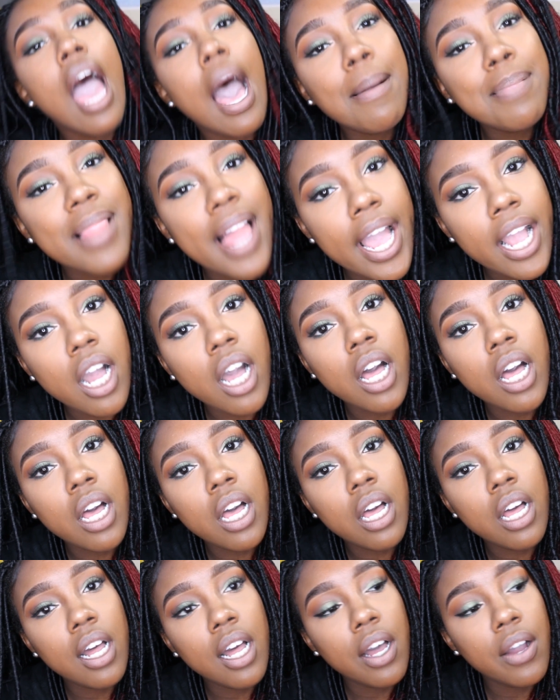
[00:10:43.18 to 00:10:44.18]
I'm like,
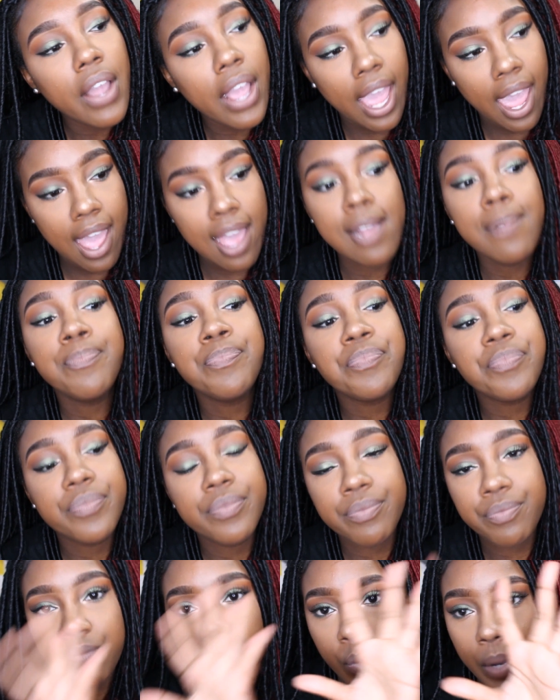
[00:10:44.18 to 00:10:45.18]
okay.
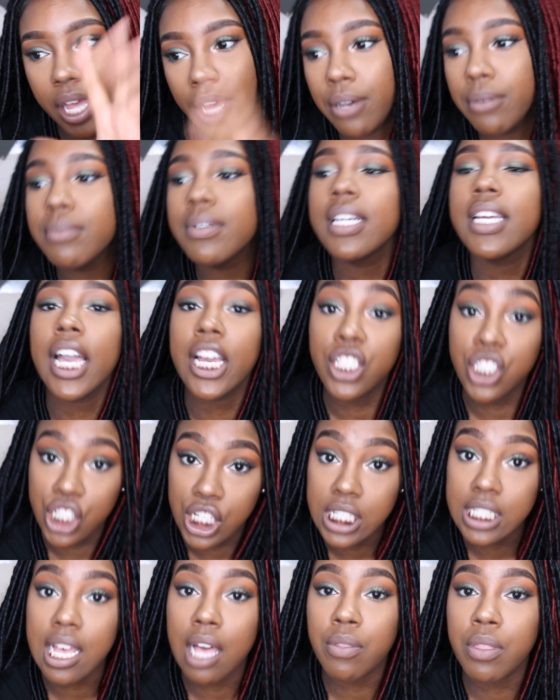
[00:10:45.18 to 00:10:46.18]
Well, guess
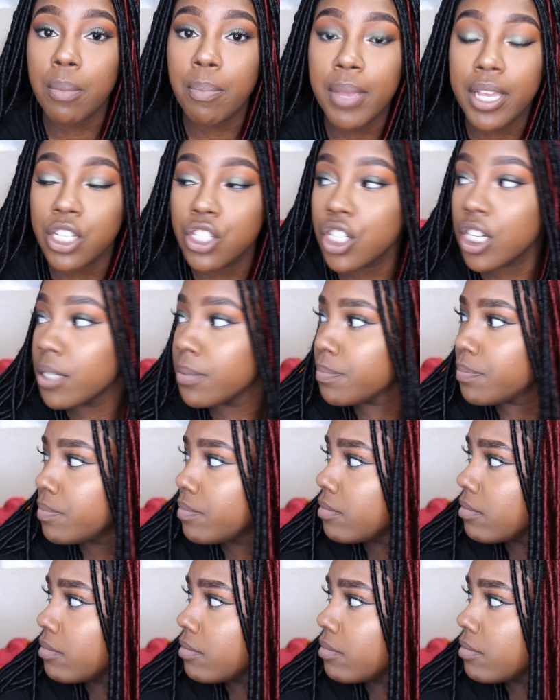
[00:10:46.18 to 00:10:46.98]
she's out the picture.